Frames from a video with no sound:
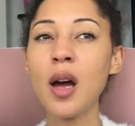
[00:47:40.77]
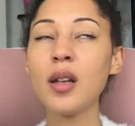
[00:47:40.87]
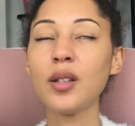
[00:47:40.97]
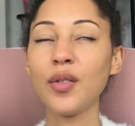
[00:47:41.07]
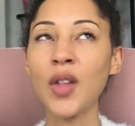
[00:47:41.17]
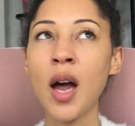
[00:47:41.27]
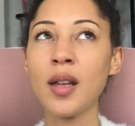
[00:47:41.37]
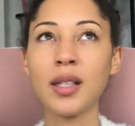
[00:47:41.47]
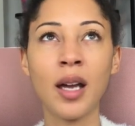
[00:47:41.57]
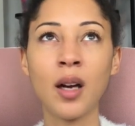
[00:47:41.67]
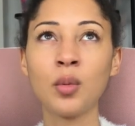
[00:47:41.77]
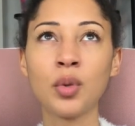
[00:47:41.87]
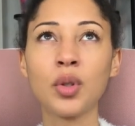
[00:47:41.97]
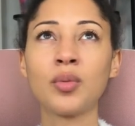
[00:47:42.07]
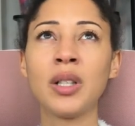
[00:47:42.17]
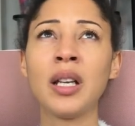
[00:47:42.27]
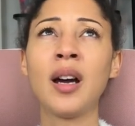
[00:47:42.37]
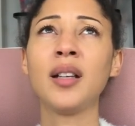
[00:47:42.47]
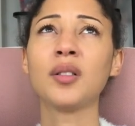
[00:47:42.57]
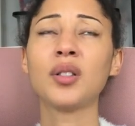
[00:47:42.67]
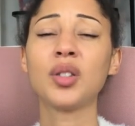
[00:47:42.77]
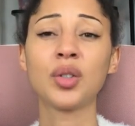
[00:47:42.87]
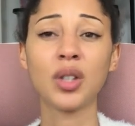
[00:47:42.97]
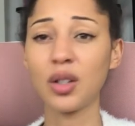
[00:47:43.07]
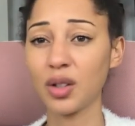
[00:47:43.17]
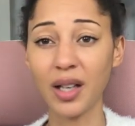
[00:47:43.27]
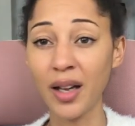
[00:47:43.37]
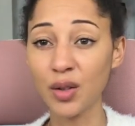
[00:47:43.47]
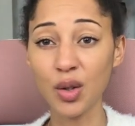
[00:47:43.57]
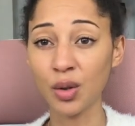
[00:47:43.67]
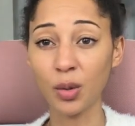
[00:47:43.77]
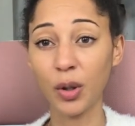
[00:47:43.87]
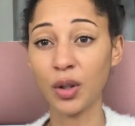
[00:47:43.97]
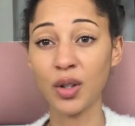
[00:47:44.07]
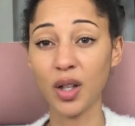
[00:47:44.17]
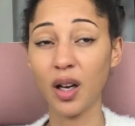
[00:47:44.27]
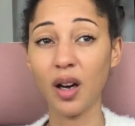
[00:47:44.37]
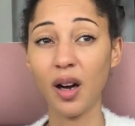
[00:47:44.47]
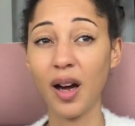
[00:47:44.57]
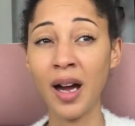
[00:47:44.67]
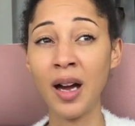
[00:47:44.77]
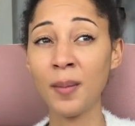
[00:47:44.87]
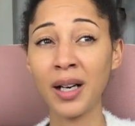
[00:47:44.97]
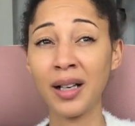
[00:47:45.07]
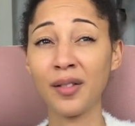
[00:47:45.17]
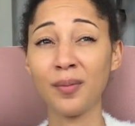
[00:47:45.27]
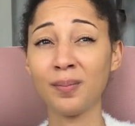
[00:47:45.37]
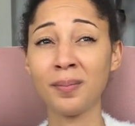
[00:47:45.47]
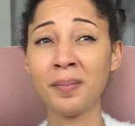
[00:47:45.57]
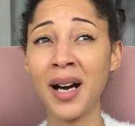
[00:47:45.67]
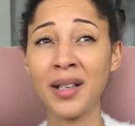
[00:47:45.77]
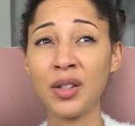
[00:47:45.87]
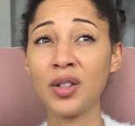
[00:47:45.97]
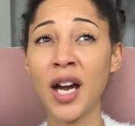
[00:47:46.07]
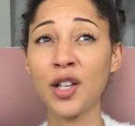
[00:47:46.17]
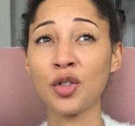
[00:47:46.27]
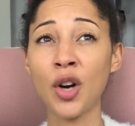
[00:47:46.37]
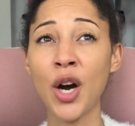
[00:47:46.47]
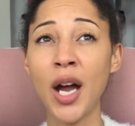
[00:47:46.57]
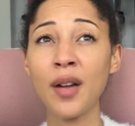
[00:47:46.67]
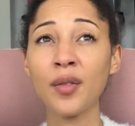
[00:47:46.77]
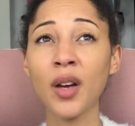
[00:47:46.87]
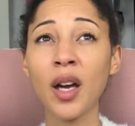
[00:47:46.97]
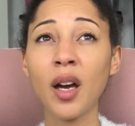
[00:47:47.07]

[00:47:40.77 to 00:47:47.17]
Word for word: So Thursday I was really like, should I just cancel, because how am I going to manage that drive?